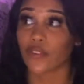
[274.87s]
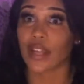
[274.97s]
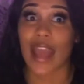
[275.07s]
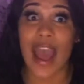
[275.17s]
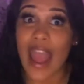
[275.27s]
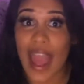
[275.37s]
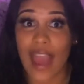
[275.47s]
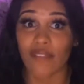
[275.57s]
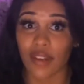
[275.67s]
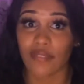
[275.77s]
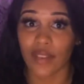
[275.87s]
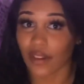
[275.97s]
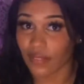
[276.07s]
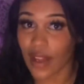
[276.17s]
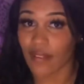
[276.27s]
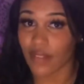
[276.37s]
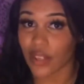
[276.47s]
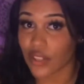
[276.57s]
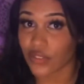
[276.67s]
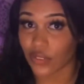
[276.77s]
I have unverified vendors
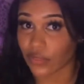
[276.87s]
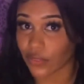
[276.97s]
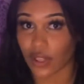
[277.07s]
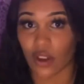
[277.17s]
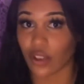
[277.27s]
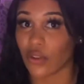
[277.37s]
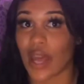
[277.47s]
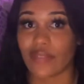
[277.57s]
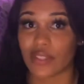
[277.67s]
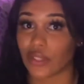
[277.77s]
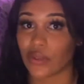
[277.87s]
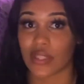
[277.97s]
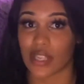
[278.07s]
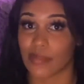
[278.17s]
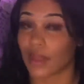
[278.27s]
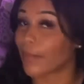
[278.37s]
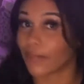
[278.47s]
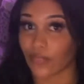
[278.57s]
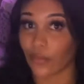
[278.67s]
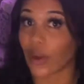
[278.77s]
for free. All you have to do is hit me up if you
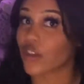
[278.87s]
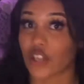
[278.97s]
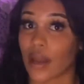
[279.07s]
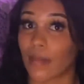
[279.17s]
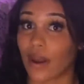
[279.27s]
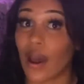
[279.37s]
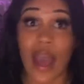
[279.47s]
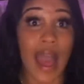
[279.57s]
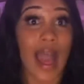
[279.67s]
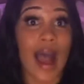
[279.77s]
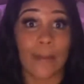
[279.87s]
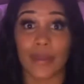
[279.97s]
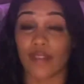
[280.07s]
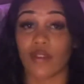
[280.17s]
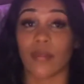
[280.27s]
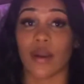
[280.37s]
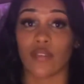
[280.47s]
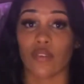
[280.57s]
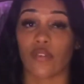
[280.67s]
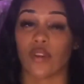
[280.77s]
want to try them out. I'm giving them out for free.